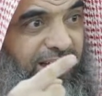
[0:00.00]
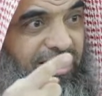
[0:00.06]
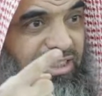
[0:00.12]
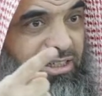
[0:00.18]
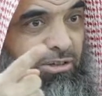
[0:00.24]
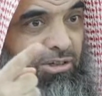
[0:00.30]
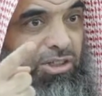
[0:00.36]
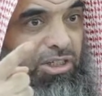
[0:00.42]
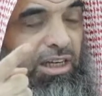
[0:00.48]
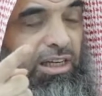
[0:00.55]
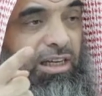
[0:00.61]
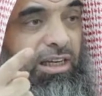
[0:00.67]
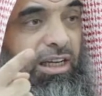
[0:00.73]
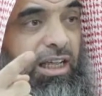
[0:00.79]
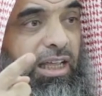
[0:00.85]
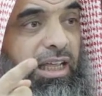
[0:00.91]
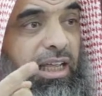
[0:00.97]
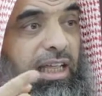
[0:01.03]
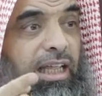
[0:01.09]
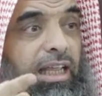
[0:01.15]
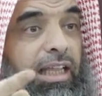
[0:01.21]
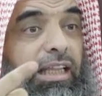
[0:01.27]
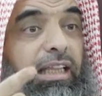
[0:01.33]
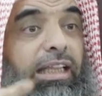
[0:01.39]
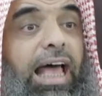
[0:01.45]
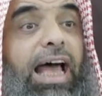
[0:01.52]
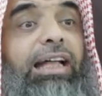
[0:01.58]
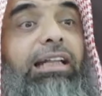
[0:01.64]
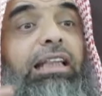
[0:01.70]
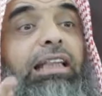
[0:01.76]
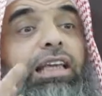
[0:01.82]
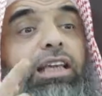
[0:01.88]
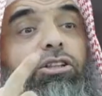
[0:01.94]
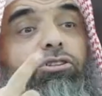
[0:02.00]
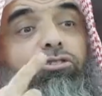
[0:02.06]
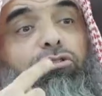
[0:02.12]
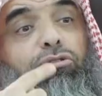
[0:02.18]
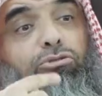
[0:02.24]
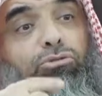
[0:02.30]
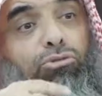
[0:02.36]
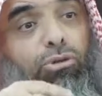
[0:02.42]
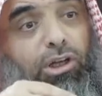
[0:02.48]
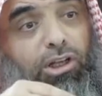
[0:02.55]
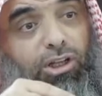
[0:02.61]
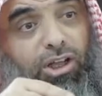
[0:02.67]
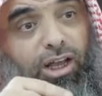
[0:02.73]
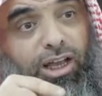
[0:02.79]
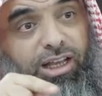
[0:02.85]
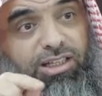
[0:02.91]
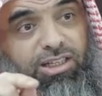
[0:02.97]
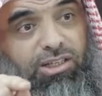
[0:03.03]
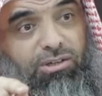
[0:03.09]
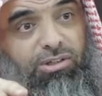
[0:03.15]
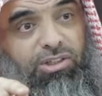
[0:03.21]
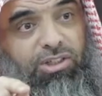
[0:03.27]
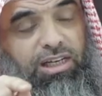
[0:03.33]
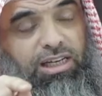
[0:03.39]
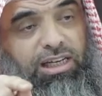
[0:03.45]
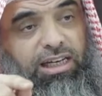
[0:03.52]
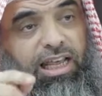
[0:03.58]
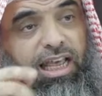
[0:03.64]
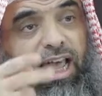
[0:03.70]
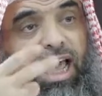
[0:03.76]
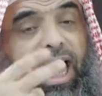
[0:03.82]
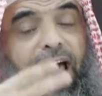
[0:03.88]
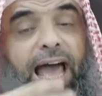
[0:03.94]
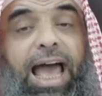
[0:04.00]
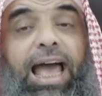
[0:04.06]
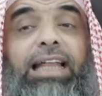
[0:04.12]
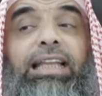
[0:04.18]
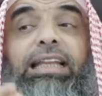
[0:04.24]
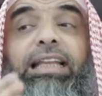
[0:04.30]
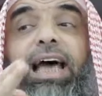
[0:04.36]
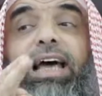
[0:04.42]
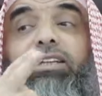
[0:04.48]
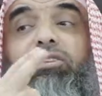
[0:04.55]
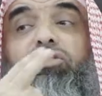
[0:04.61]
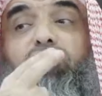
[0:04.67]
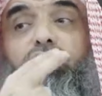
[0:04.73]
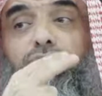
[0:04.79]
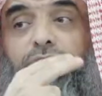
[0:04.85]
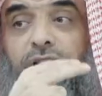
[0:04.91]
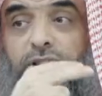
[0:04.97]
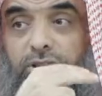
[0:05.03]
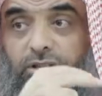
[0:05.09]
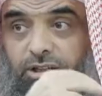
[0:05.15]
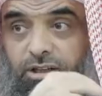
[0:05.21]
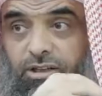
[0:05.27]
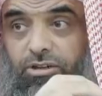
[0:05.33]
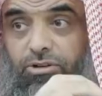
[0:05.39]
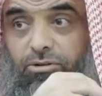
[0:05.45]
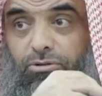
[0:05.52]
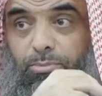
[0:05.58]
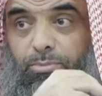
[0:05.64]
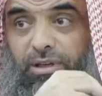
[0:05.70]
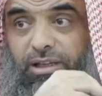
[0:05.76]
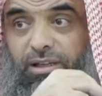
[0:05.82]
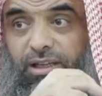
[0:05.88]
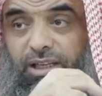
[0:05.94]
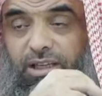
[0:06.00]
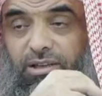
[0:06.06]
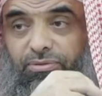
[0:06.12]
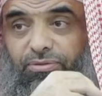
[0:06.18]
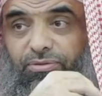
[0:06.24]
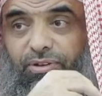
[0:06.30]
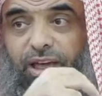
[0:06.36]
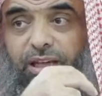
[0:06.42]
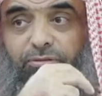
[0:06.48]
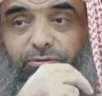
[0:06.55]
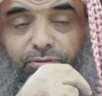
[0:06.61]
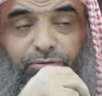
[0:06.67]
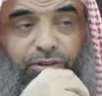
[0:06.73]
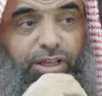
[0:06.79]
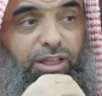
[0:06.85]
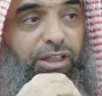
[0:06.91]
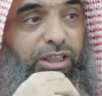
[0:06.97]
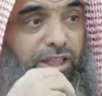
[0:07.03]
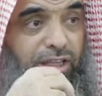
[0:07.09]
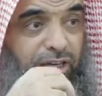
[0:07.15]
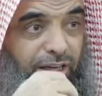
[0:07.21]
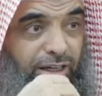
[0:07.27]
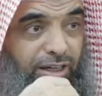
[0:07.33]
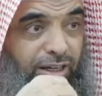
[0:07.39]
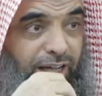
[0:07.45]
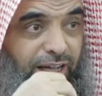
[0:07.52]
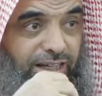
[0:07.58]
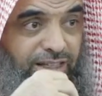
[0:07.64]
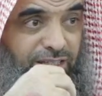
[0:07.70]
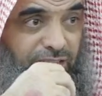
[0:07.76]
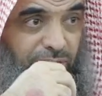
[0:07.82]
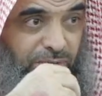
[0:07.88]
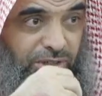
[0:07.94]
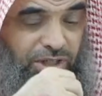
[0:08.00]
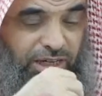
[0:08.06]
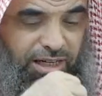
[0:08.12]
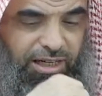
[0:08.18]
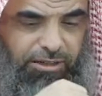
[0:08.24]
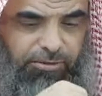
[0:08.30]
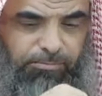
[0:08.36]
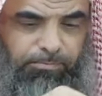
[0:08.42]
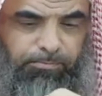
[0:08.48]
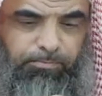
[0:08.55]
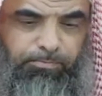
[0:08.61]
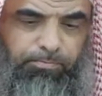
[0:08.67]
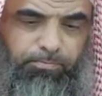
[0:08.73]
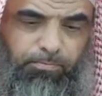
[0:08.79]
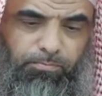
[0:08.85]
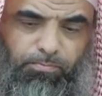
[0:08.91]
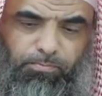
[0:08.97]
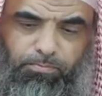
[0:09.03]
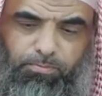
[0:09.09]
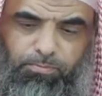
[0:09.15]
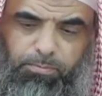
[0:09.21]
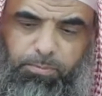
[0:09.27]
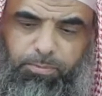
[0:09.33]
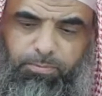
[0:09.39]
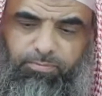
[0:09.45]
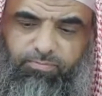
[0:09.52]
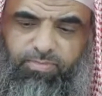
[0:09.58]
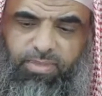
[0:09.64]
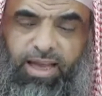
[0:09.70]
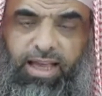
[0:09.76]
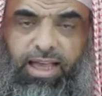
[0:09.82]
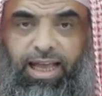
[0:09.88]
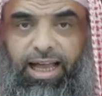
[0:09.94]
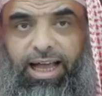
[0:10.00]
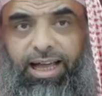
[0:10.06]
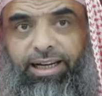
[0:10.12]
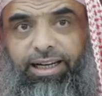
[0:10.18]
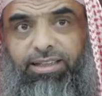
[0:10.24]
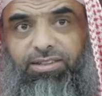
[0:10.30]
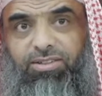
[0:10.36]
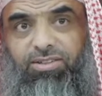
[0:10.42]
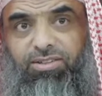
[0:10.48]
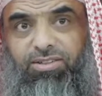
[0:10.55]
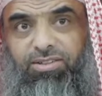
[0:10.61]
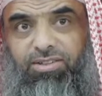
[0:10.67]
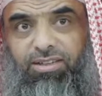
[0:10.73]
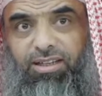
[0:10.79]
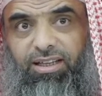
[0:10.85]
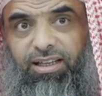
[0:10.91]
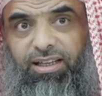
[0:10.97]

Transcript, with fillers: Azza wa Jal that lead you to Allah Azza wa Jal and that strengthen your belief and faith in Allah Azza wa Jal. And it's